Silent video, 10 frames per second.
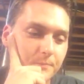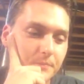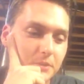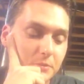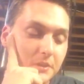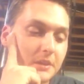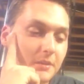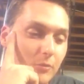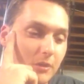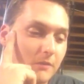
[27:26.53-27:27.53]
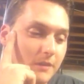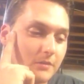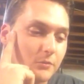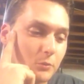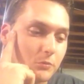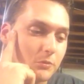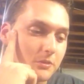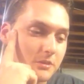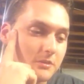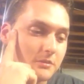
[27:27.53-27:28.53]
You really need to work on that
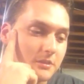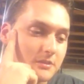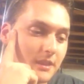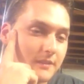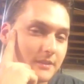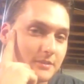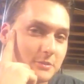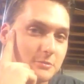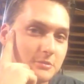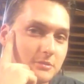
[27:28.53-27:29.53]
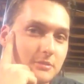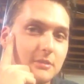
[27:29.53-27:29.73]
442 because that thing's cool.